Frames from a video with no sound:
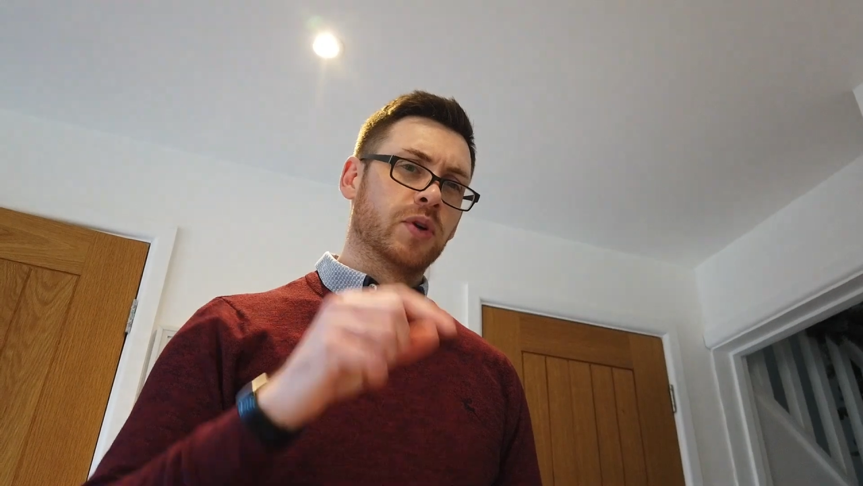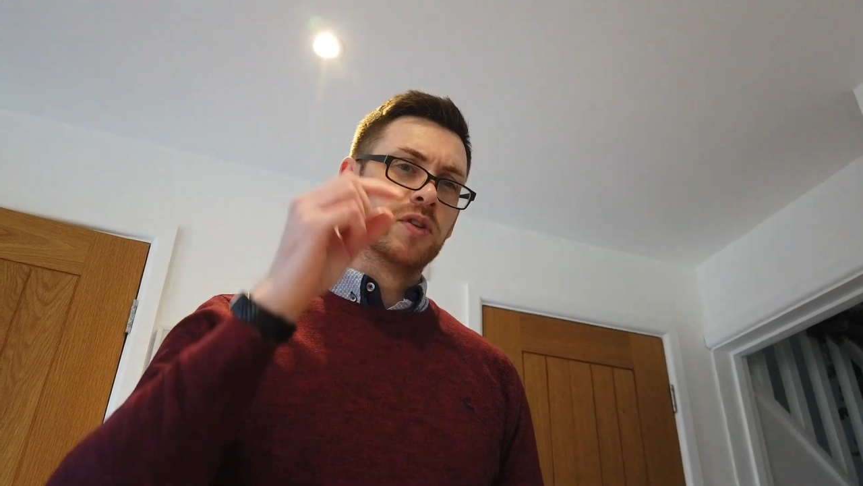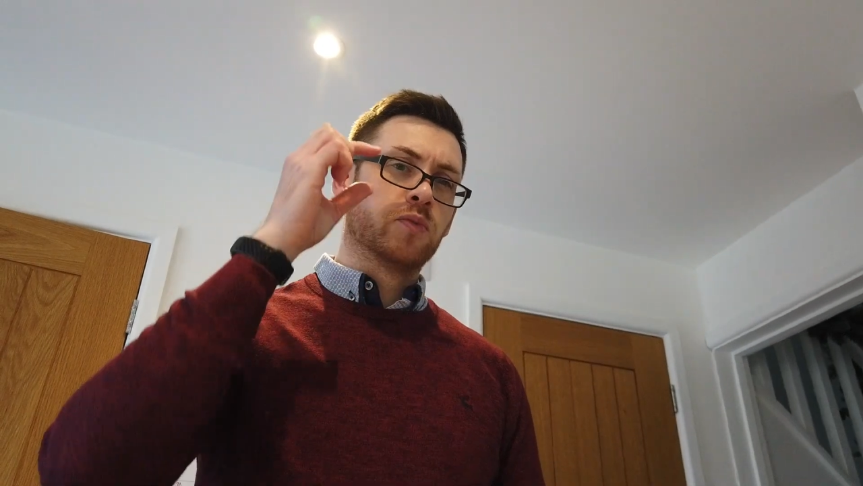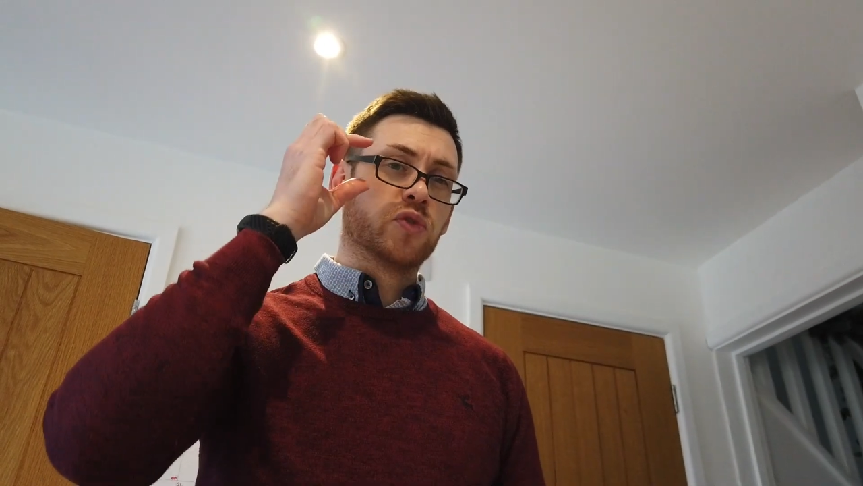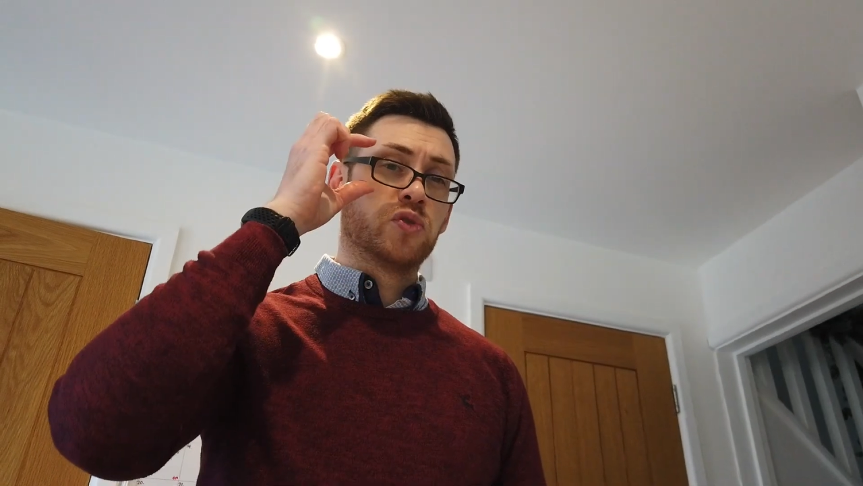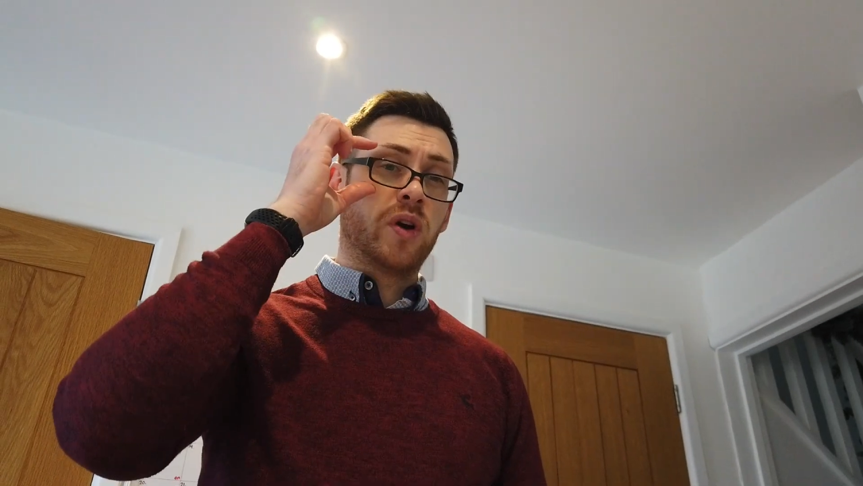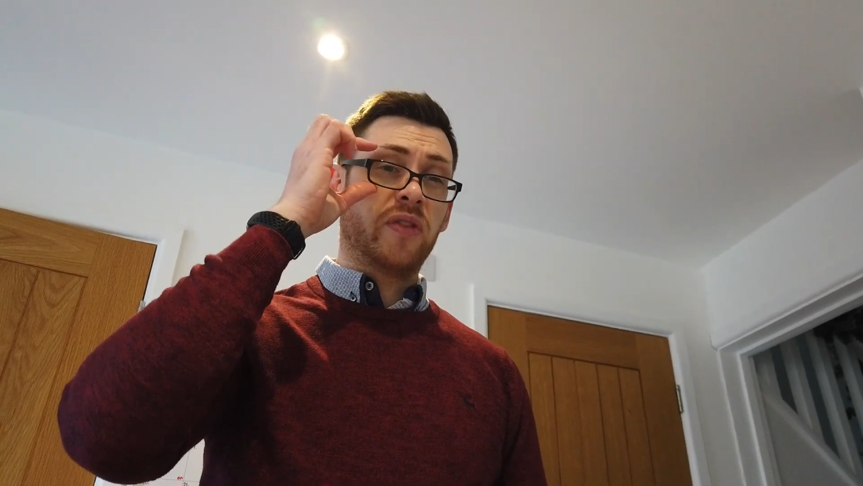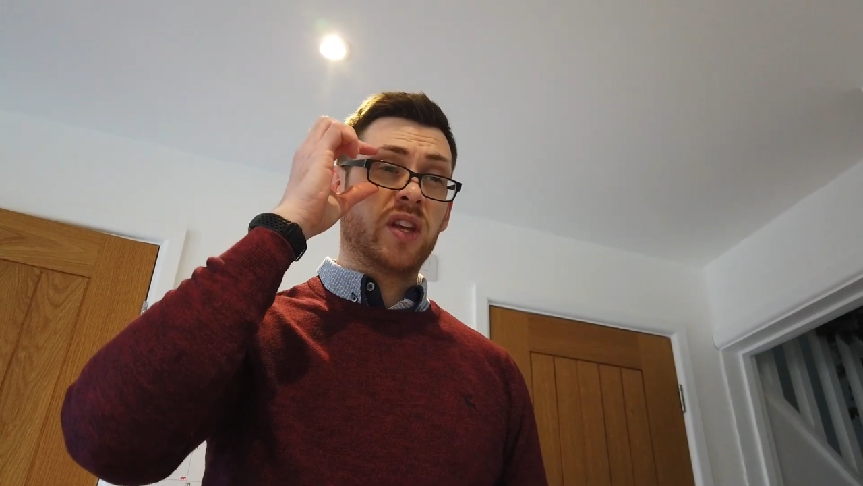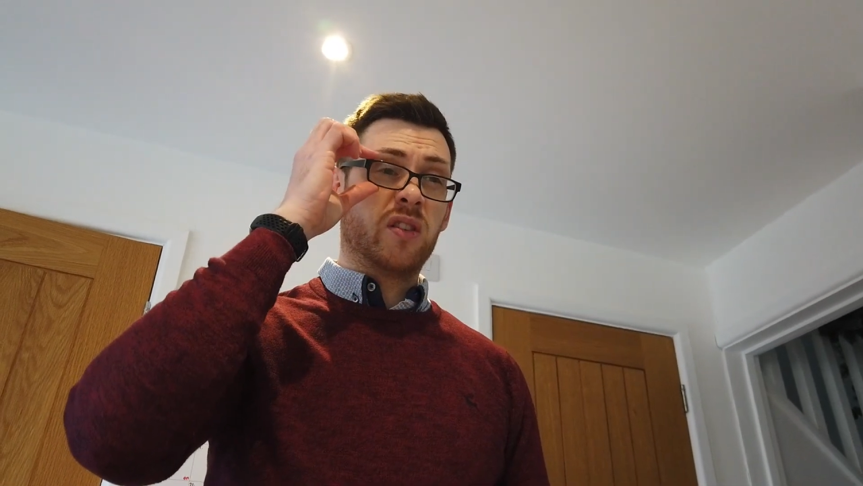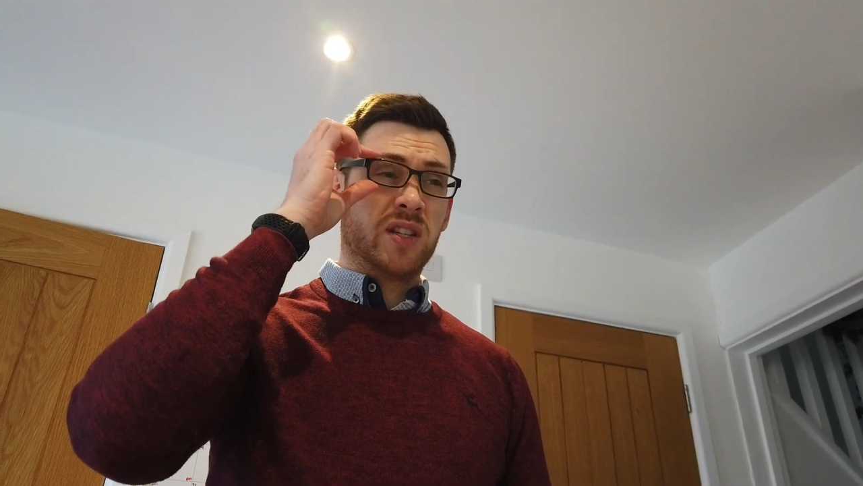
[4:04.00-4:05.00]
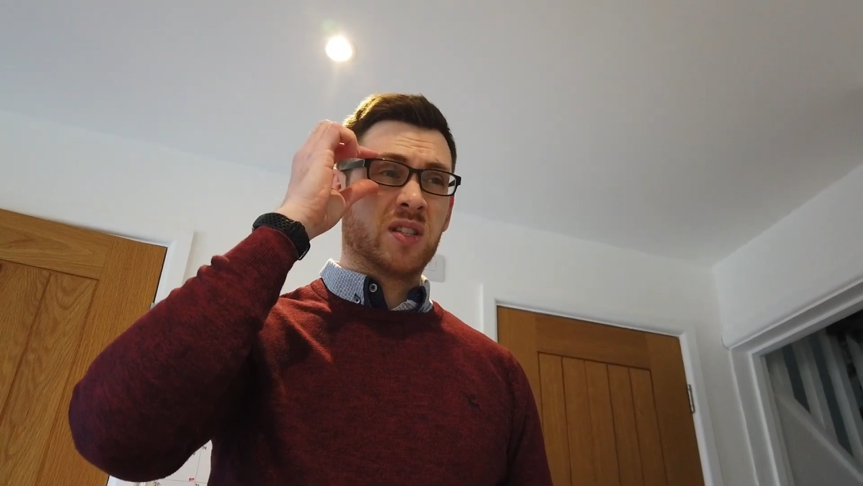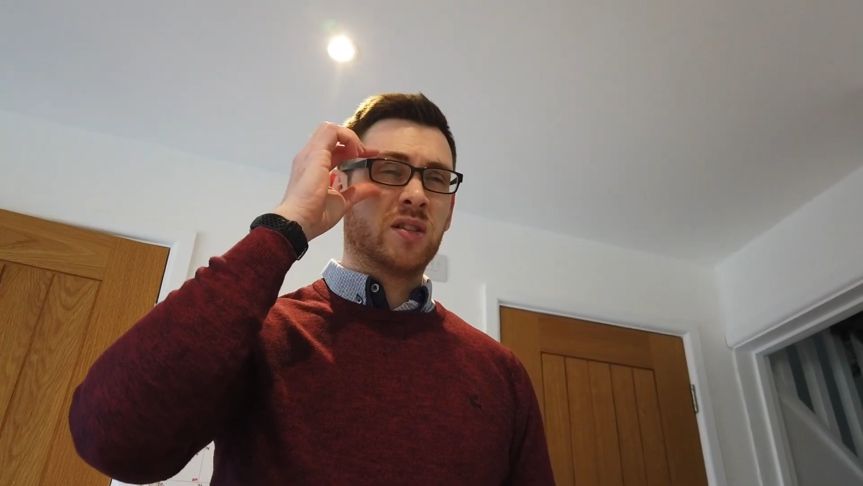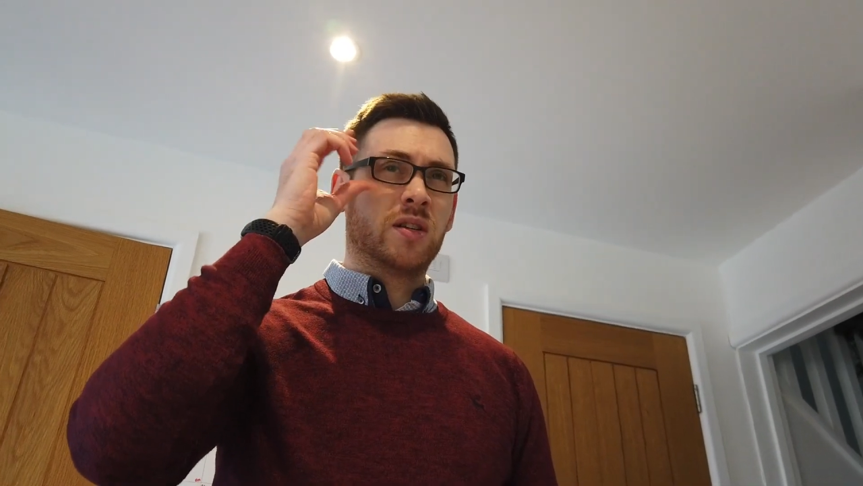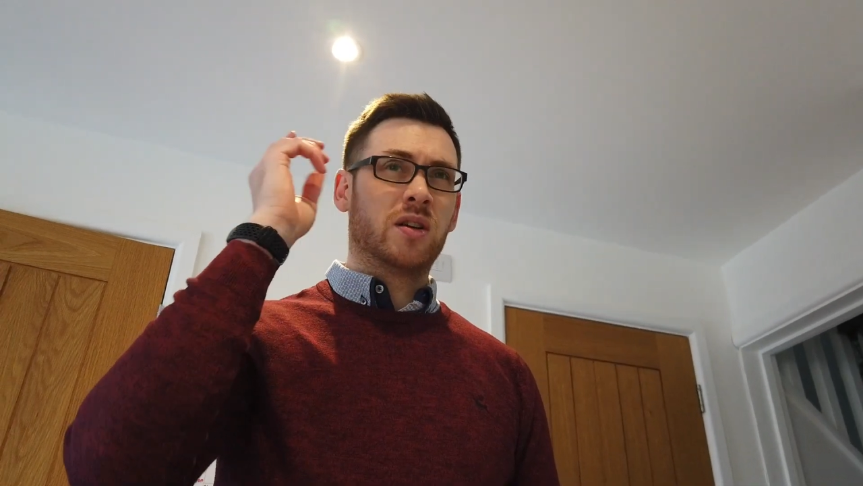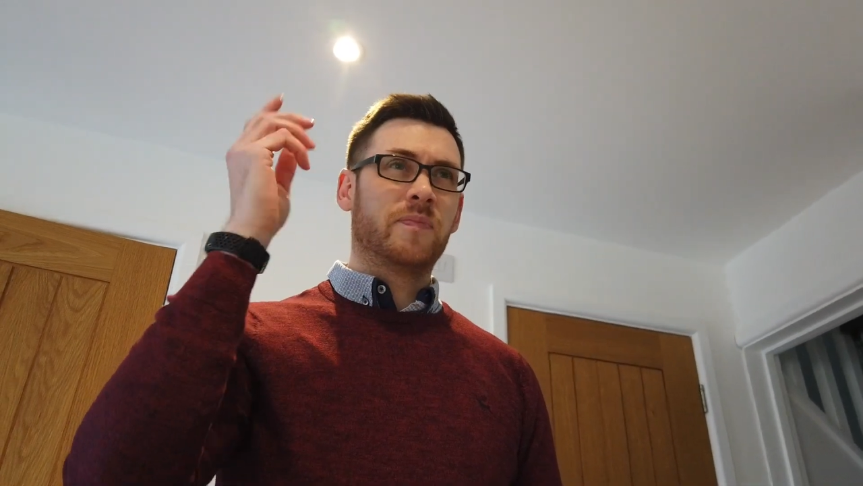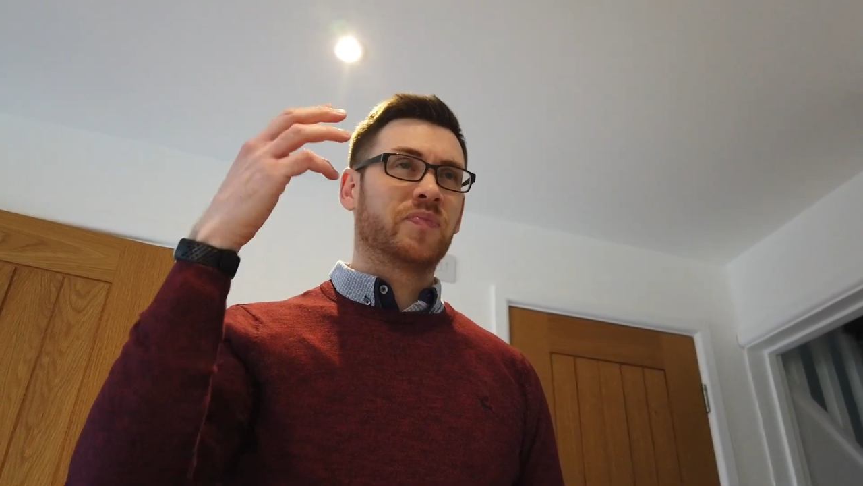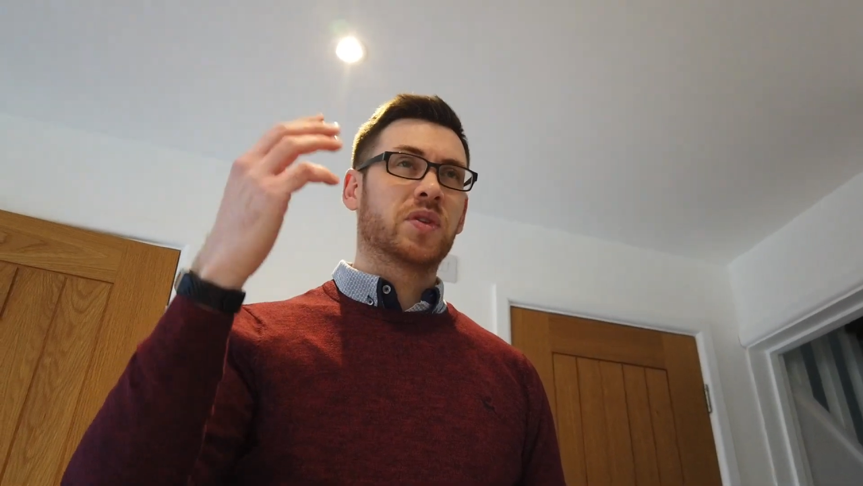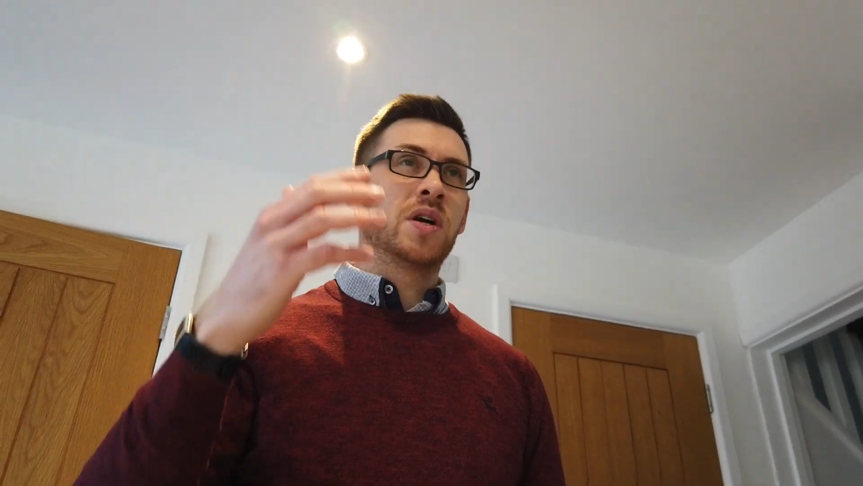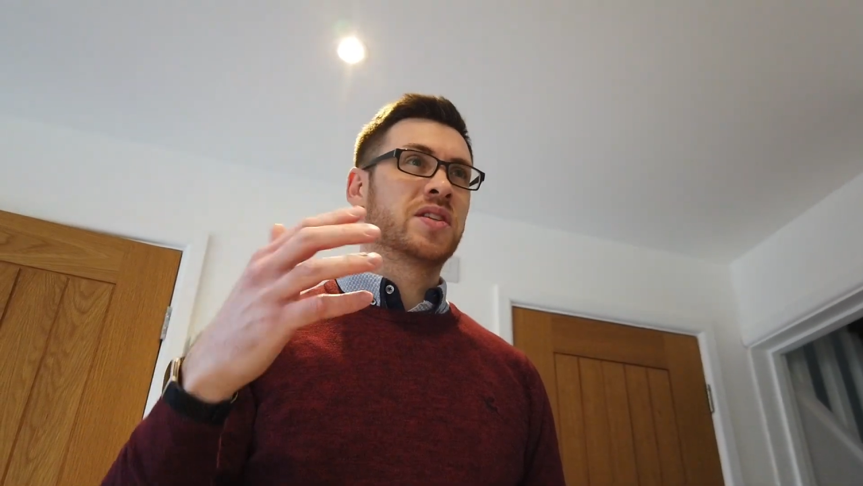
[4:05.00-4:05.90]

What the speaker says: Motorsport 2. I think I